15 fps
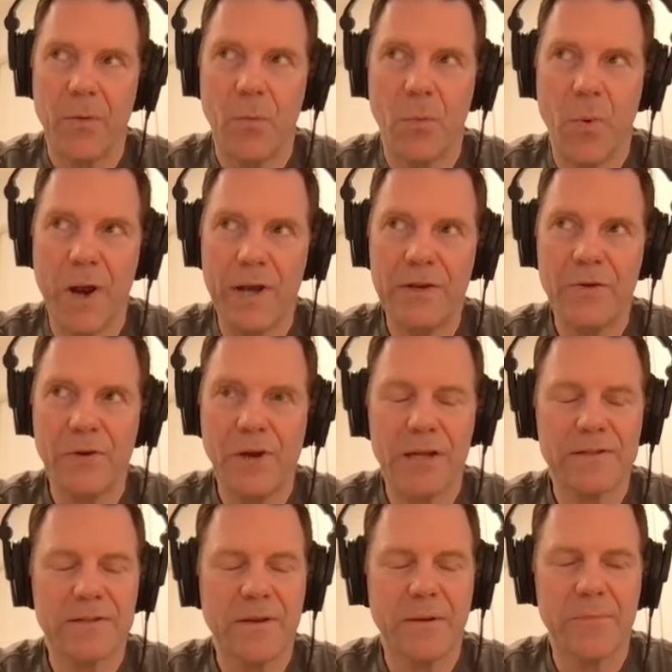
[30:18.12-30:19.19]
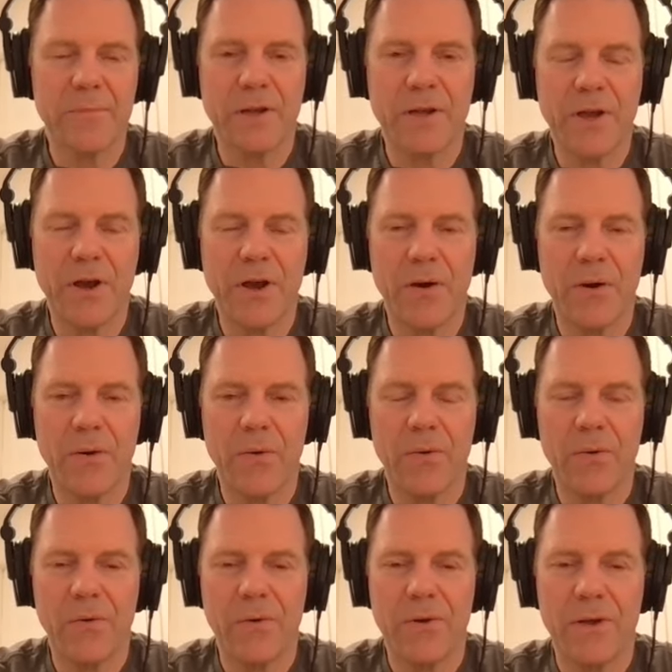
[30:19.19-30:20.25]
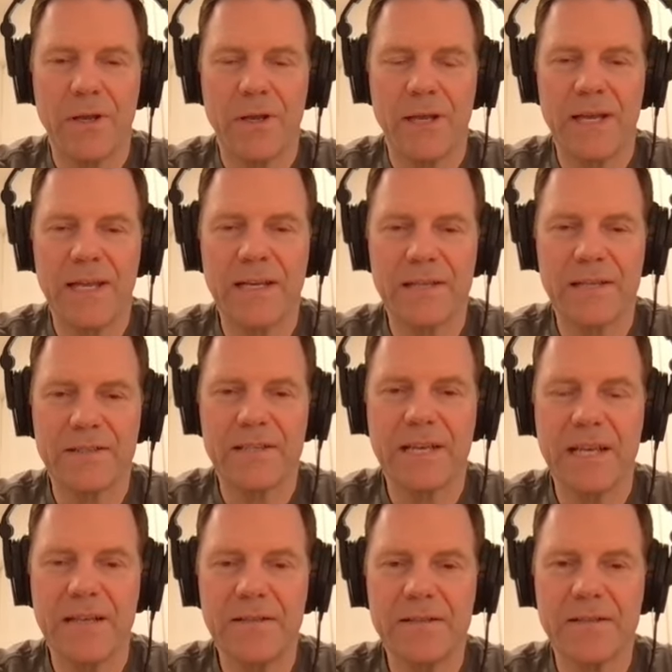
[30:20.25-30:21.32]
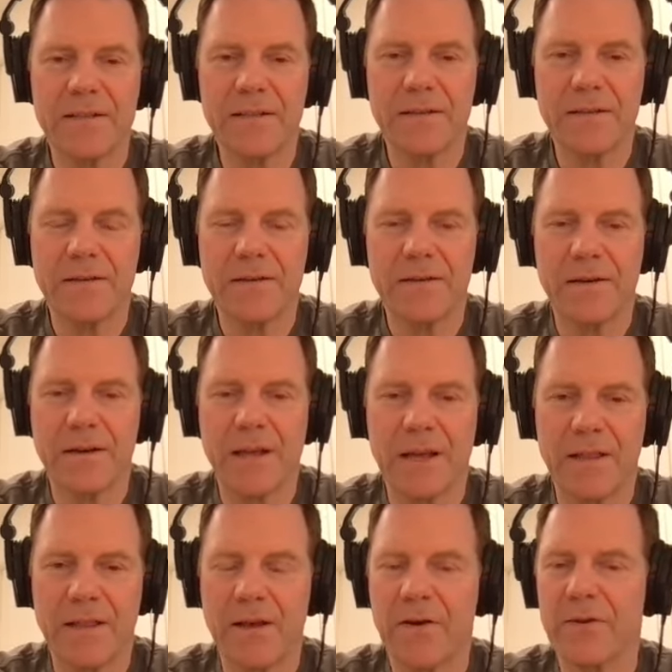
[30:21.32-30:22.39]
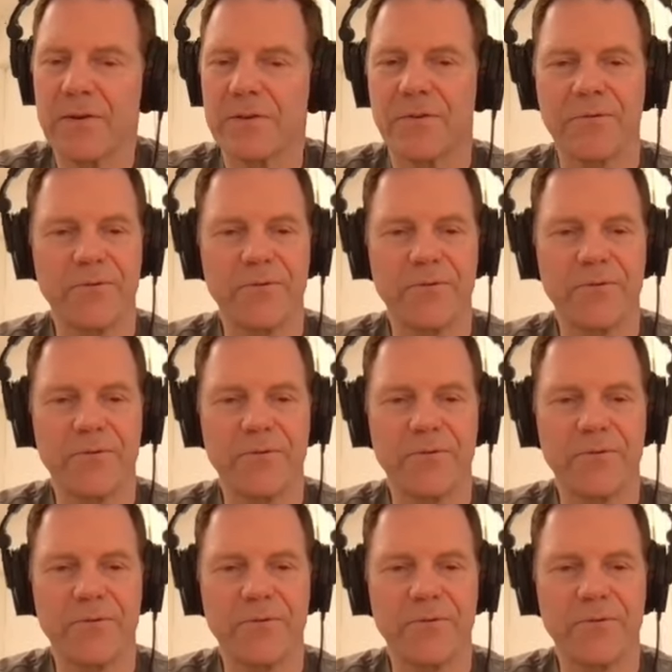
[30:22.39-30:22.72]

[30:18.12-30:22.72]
when you let something go, it is instant. Like there is a